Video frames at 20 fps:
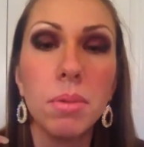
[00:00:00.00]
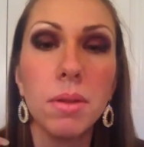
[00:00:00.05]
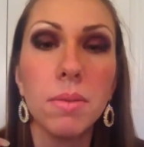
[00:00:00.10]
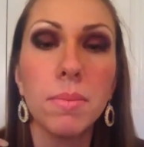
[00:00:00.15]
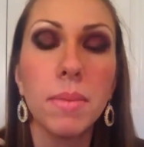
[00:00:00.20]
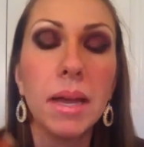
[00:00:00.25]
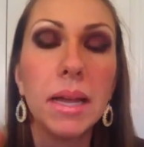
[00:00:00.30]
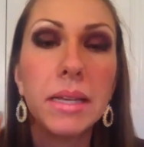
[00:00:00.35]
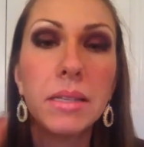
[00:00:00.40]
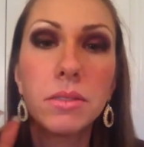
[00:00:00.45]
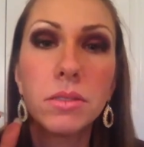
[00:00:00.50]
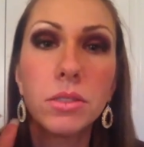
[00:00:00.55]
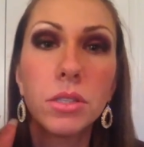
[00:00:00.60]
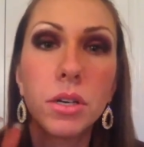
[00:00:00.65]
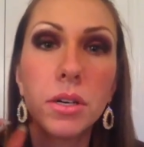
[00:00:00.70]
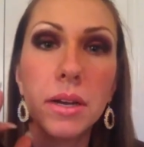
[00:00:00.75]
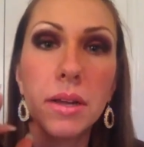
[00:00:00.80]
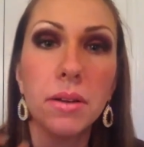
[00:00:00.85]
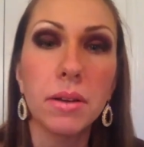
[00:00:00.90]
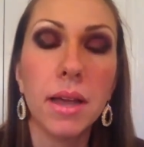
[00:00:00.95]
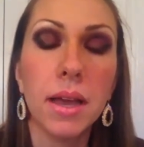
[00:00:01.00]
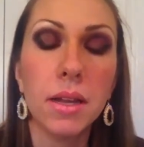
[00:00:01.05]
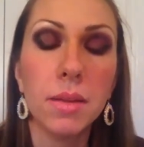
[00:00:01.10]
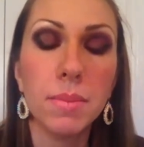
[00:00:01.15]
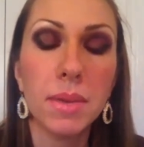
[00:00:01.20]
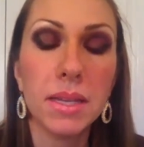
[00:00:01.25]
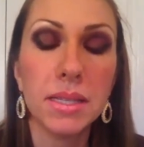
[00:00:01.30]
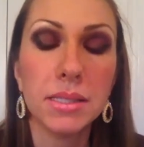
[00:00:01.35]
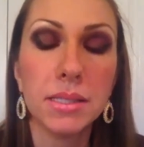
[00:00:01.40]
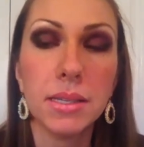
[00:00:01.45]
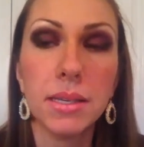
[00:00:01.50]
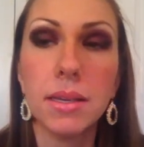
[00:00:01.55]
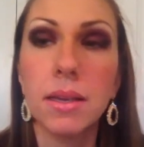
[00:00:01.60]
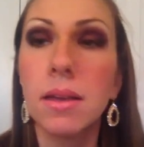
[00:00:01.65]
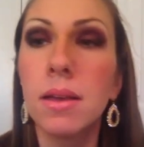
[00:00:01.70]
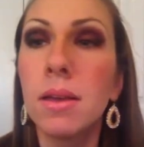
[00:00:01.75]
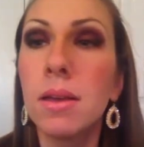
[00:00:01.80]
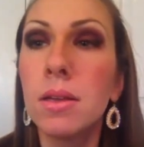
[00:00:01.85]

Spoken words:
it might turn out kind of messy.